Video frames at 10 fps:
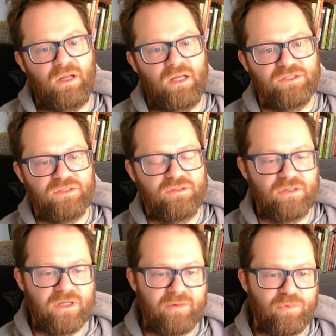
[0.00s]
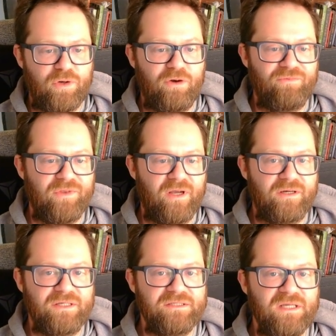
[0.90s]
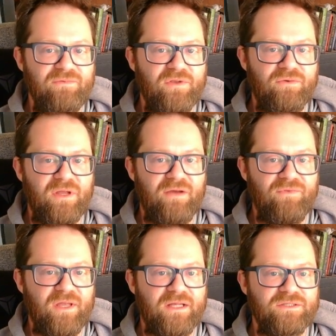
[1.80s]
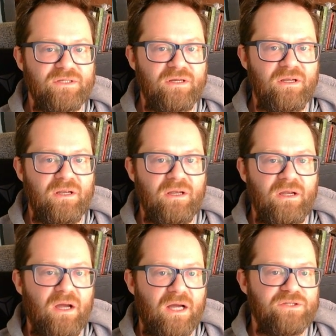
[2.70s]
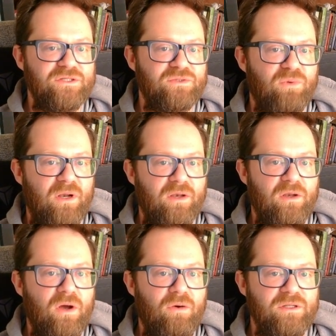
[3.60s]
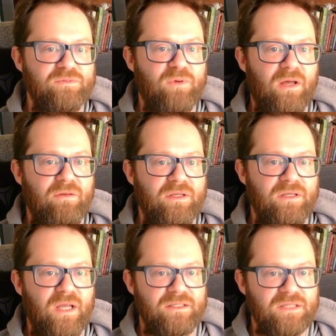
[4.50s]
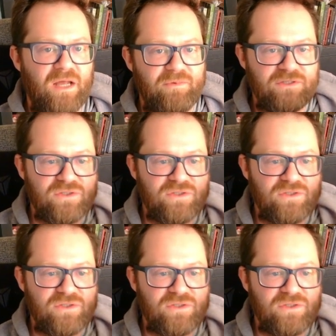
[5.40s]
I should look up what over there is, even though we have the answer. I just want to know. It's probably, yeah, it's got to be a